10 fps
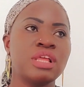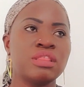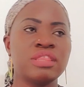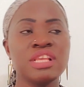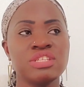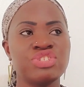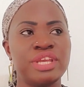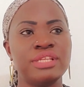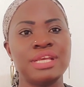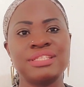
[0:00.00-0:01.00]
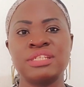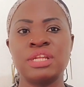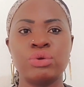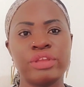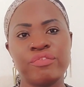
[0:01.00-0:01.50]
things changed. I started
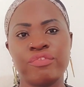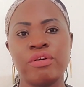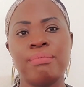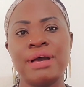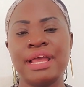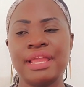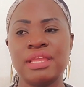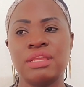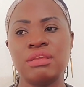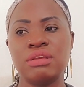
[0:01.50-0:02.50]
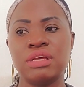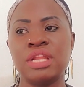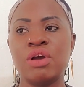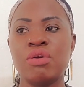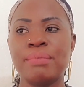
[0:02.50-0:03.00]
looking for my
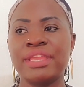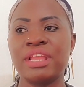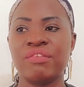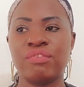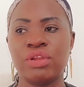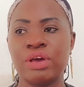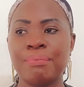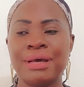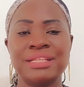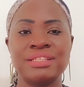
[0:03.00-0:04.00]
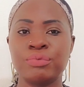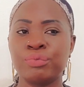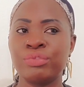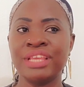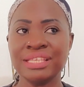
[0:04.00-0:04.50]
now making a follower, but
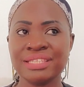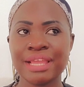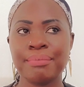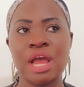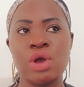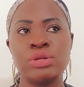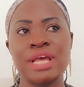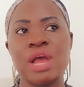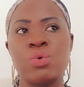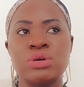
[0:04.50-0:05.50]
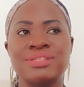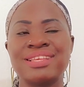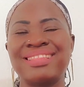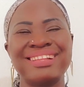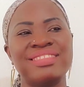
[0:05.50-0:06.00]
this time round I
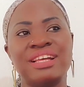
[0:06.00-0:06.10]
wasn't that